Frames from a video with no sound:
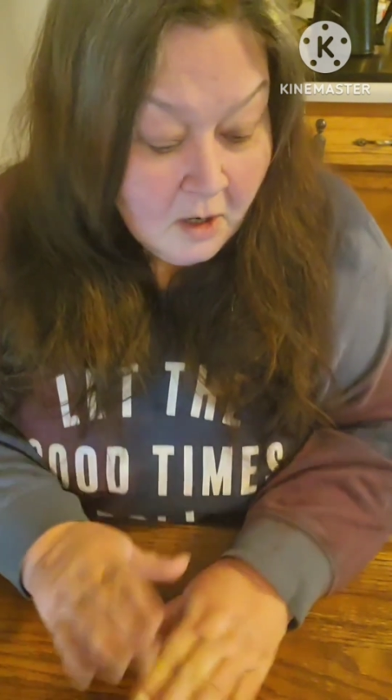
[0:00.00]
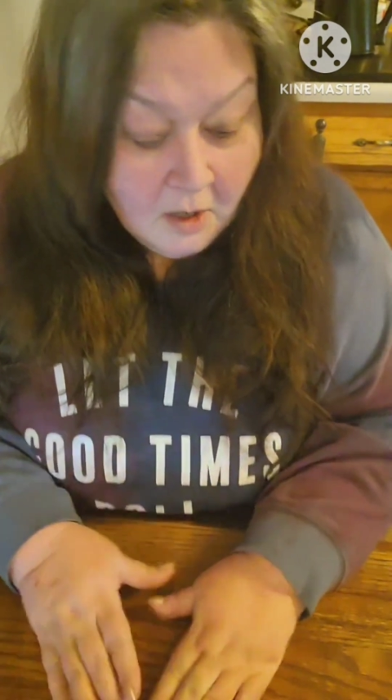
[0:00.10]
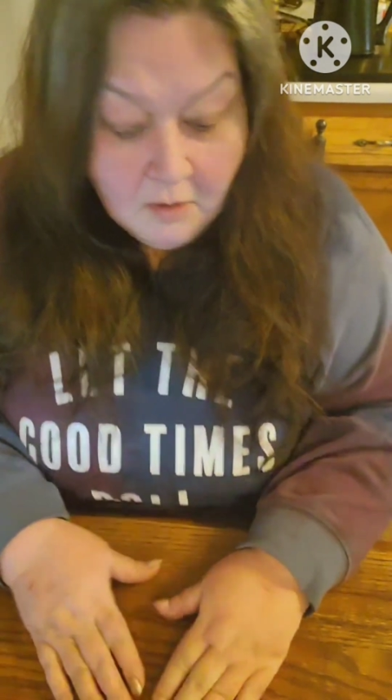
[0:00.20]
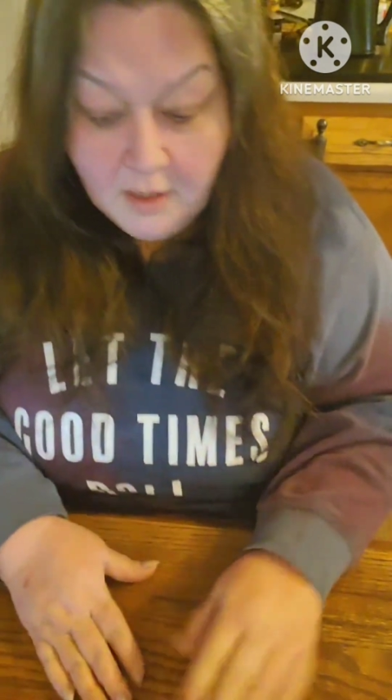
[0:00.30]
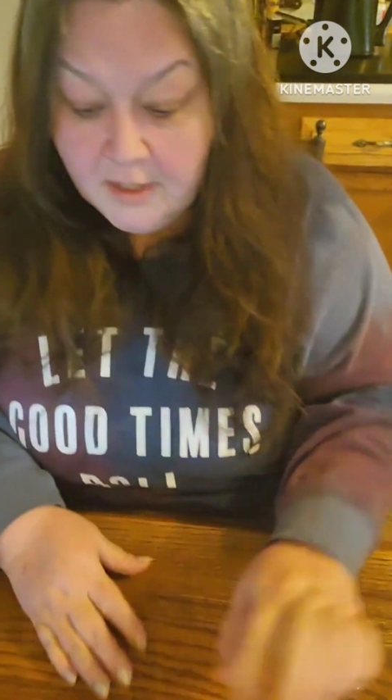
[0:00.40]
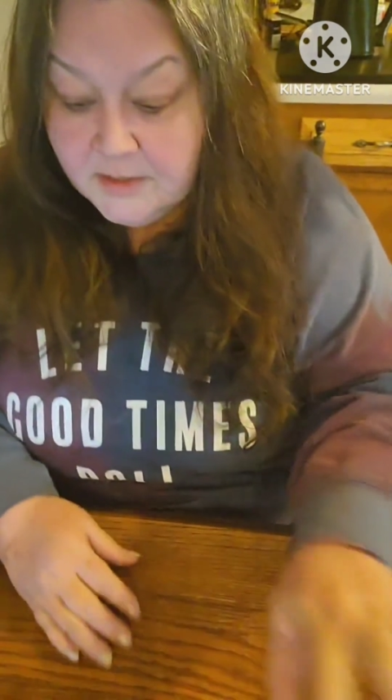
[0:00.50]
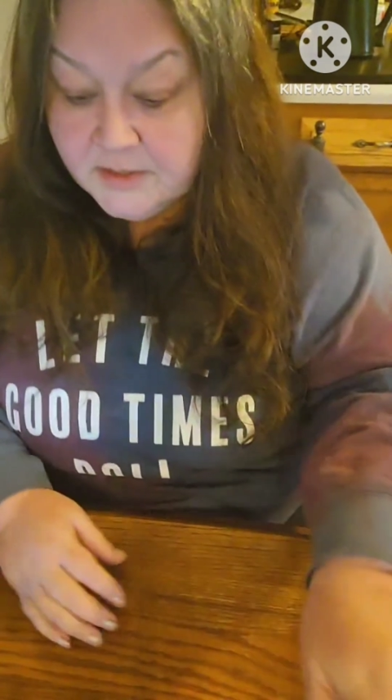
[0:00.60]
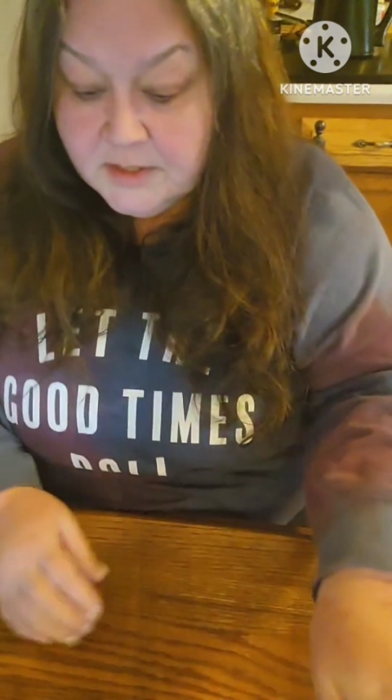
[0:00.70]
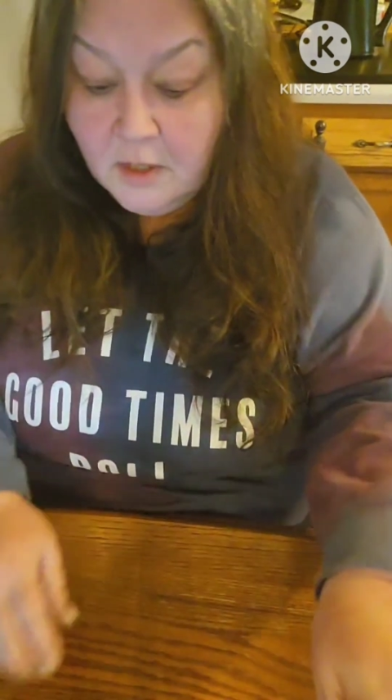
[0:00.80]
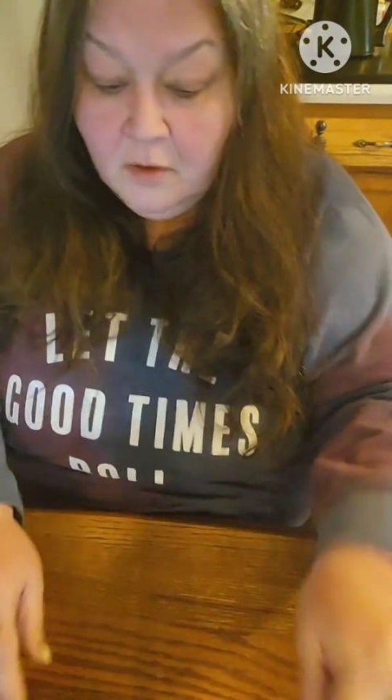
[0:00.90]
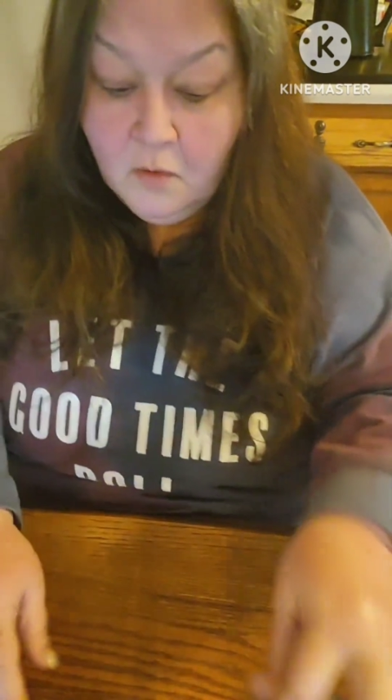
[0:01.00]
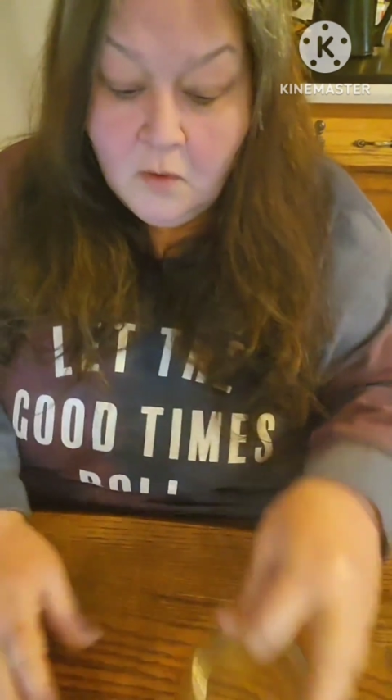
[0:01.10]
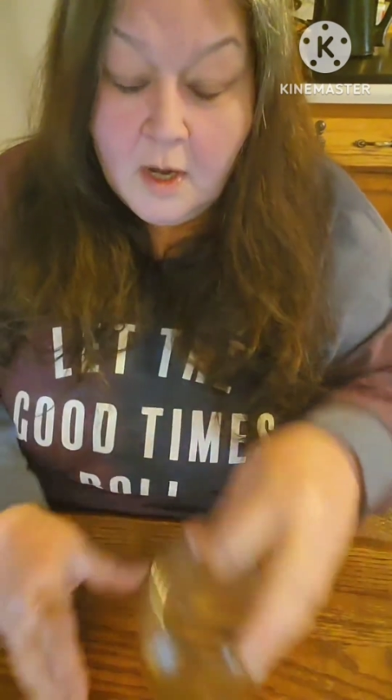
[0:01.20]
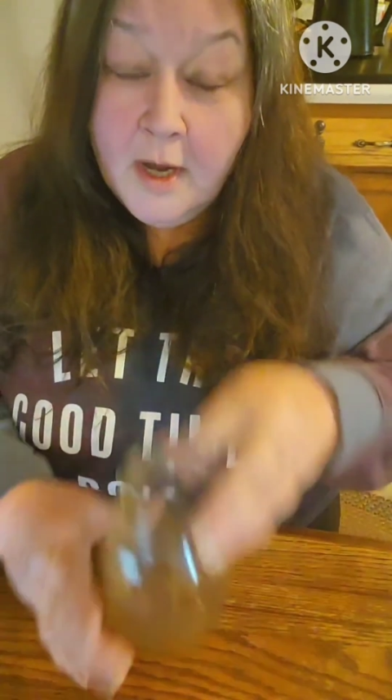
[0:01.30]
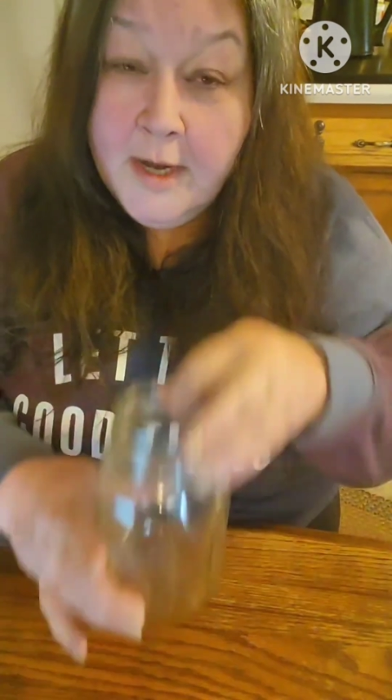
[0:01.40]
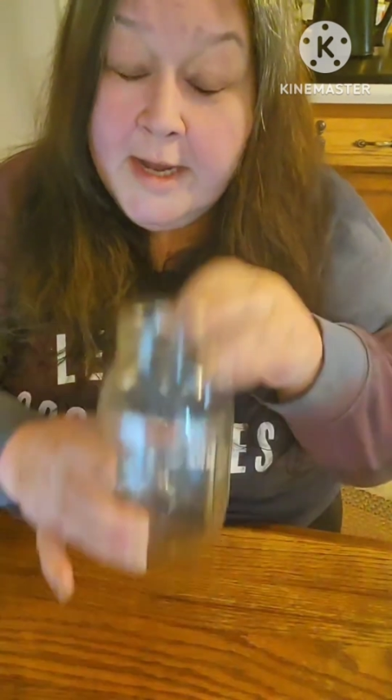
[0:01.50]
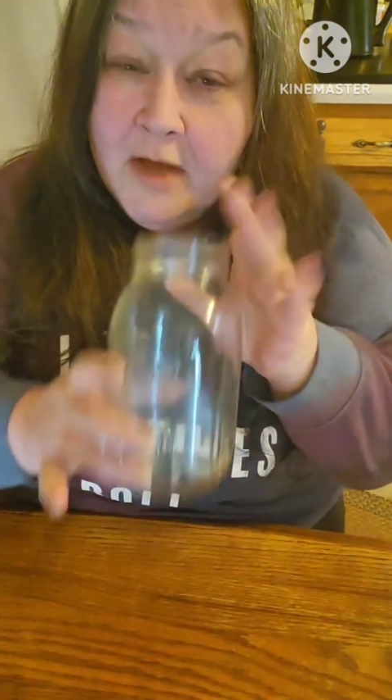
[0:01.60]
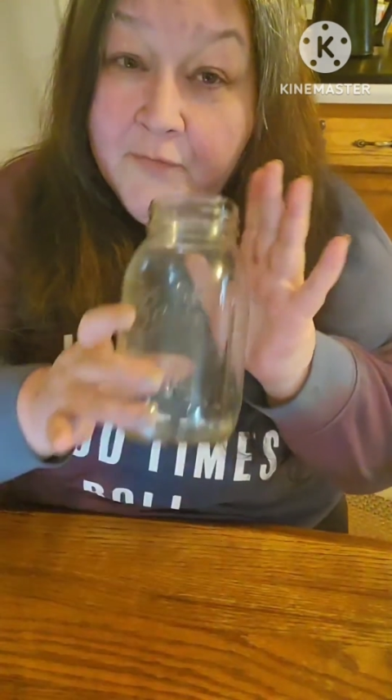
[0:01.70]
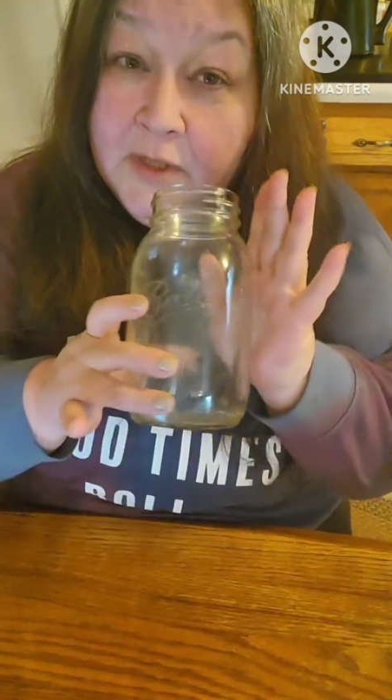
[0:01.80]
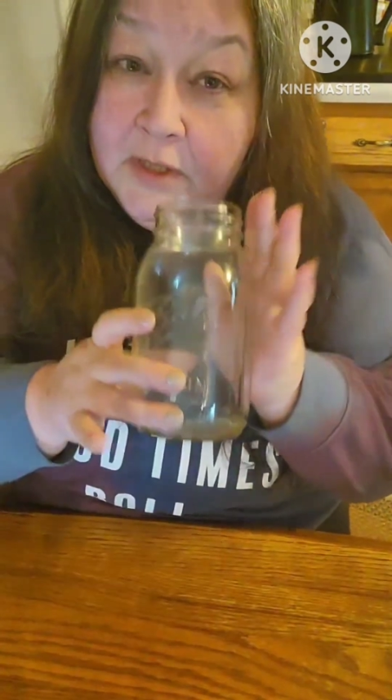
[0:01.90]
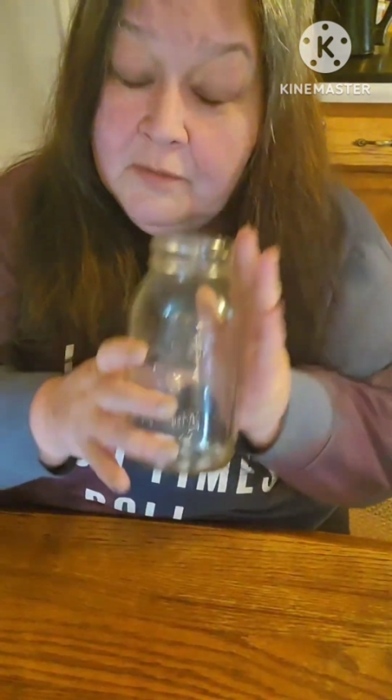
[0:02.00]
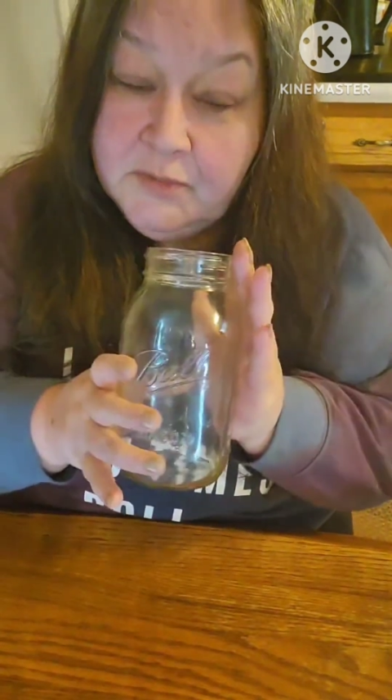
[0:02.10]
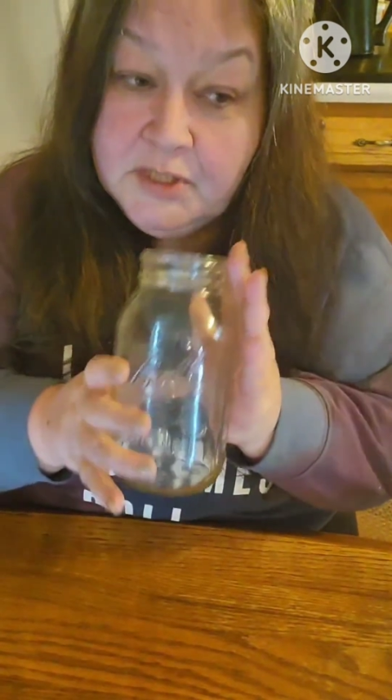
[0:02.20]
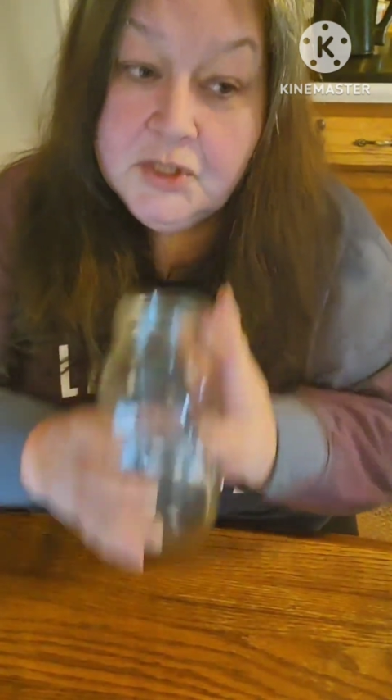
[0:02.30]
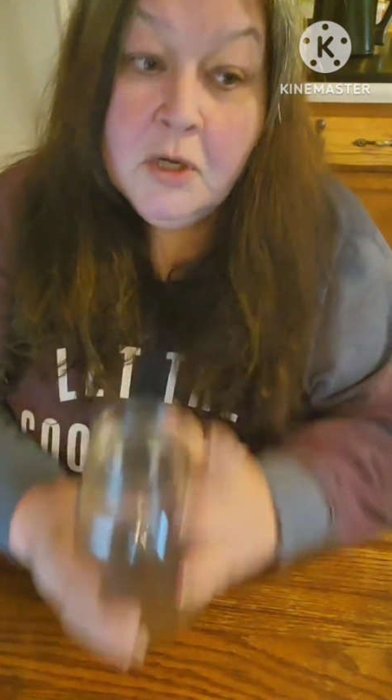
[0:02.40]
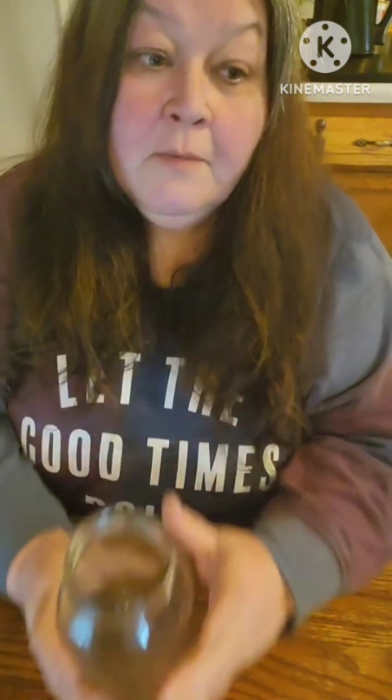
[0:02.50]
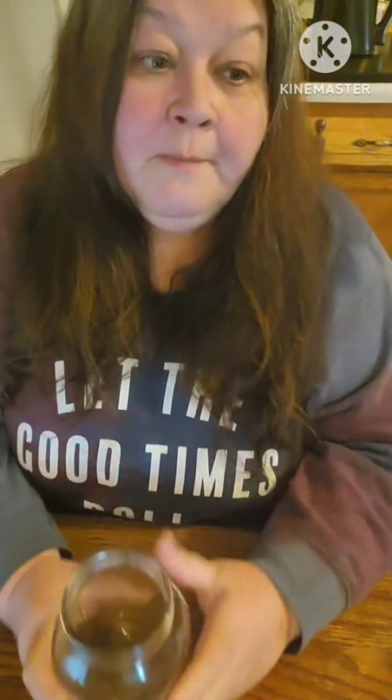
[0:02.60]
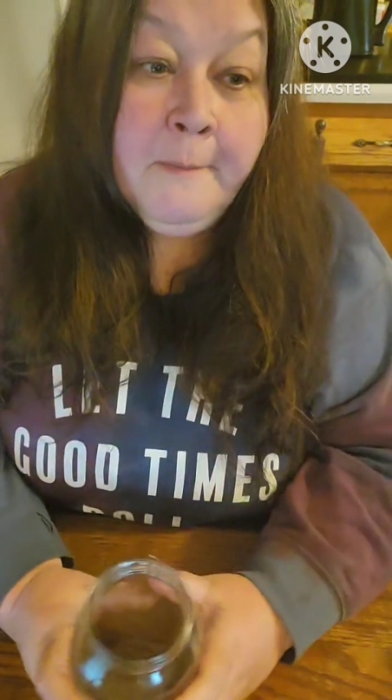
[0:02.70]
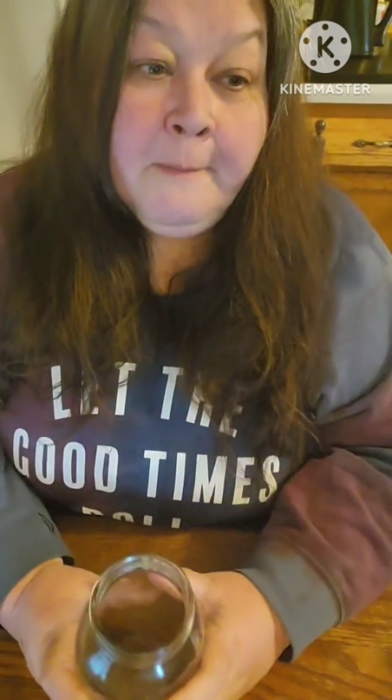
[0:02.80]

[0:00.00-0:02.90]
All right, so I have an empty jar.